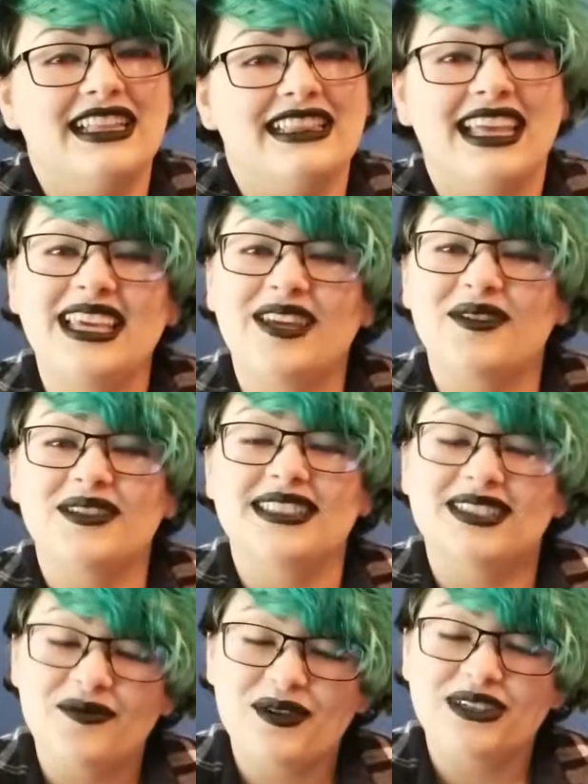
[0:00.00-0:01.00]
thank you all
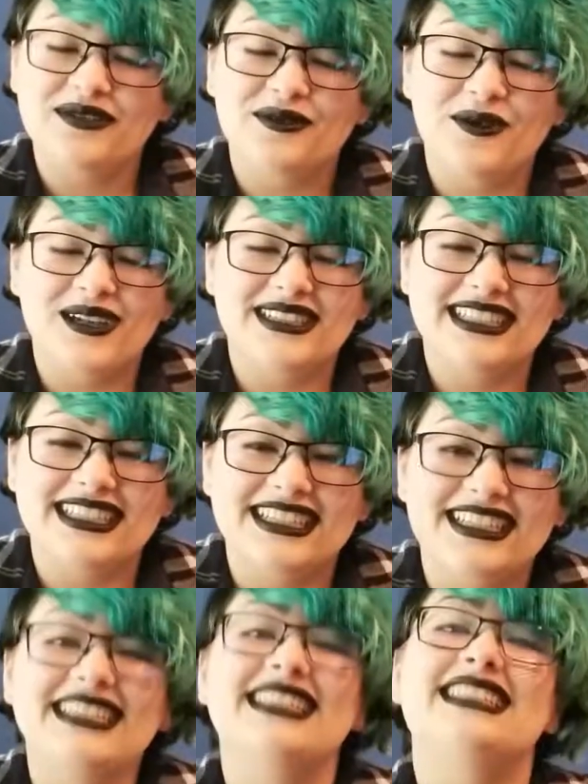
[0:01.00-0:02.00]
so much for watching.
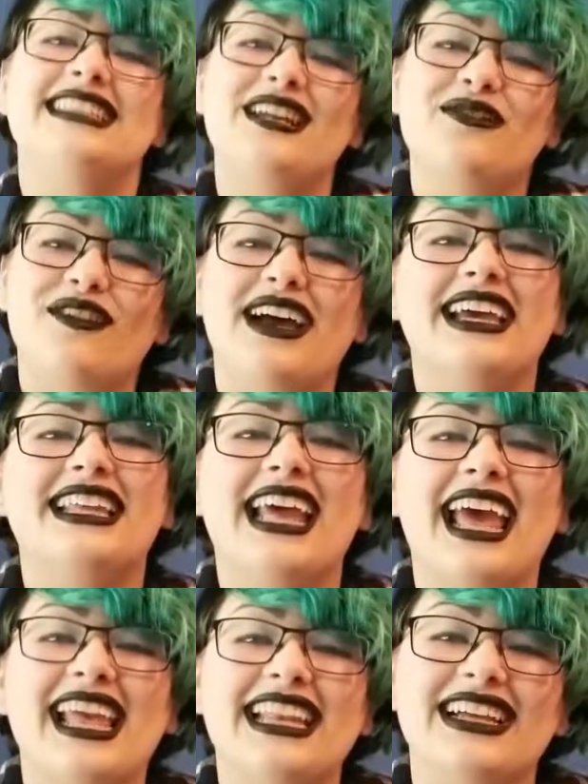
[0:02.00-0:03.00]
Stay divine,
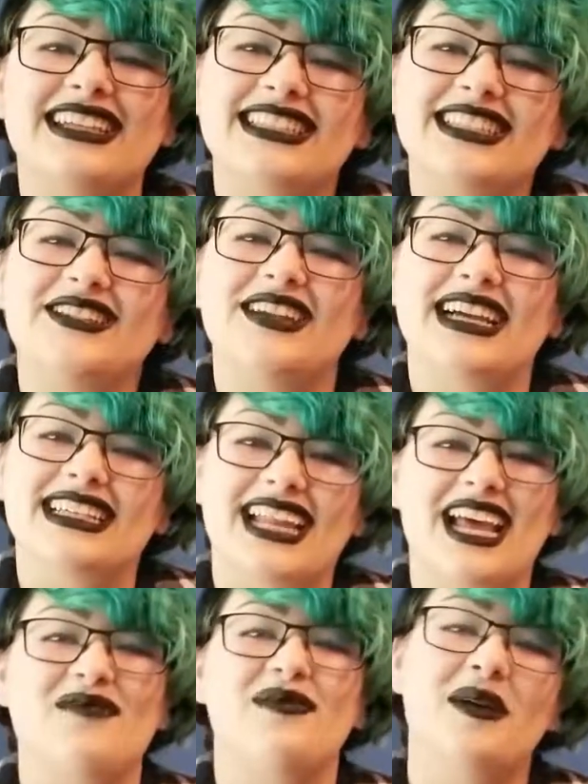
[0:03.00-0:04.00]
and I'll see you next
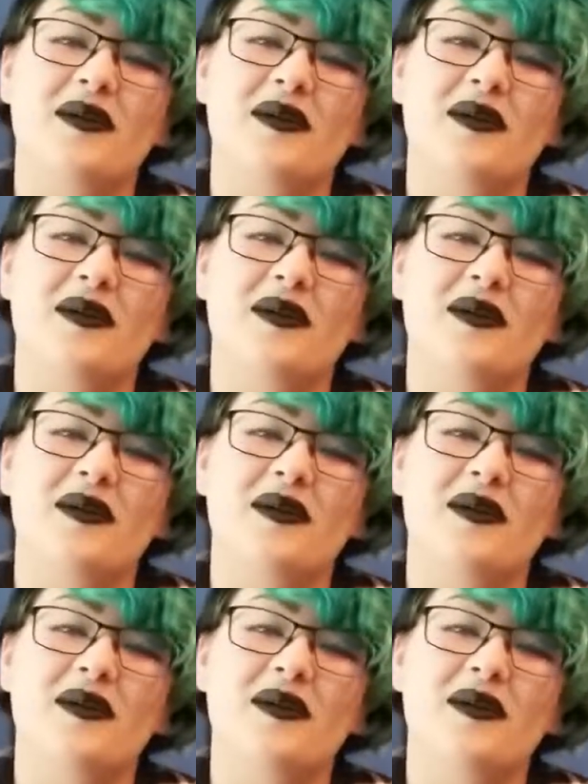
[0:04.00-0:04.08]
time.